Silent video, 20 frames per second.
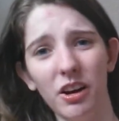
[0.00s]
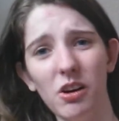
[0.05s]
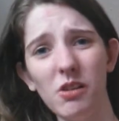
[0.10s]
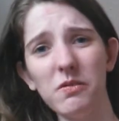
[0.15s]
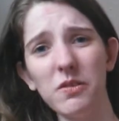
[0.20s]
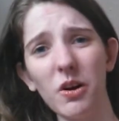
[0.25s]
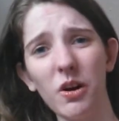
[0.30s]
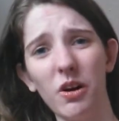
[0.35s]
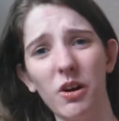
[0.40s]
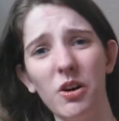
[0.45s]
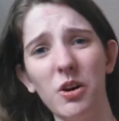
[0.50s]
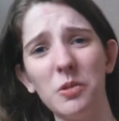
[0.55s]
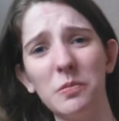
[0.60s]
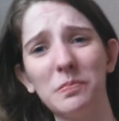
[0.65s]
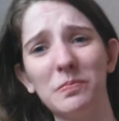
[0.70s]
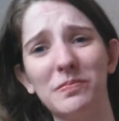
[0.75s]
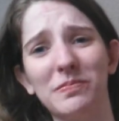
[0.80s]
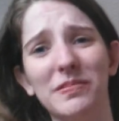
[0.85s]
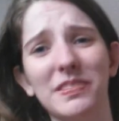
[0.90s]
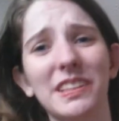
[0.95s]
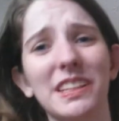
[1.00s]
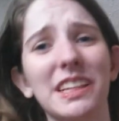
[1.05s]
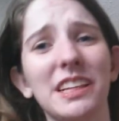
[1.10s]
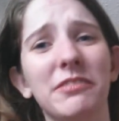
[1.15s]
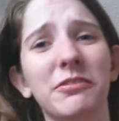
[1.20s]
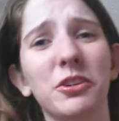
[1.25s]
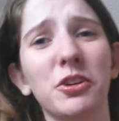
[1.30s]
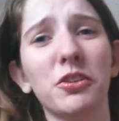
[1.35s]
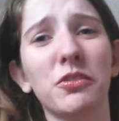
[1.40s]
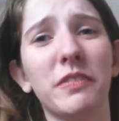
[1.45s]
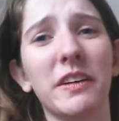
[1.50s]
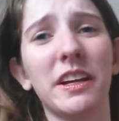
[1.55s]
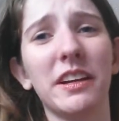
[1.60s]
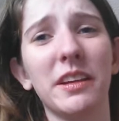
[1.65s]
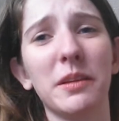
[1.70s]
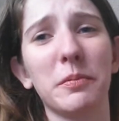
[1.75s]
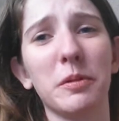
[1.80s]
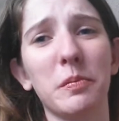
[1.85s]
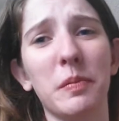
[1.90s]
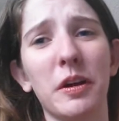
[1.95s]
Overall, if you're a fan of the